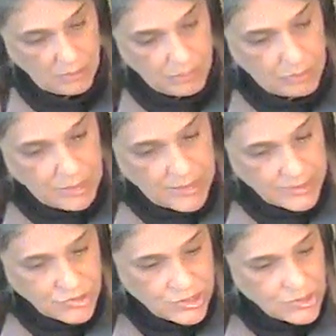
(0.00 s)

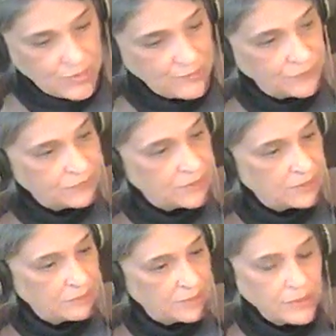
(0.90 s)
but she spent
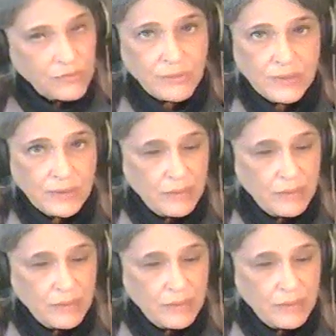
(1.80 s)
15 minutes with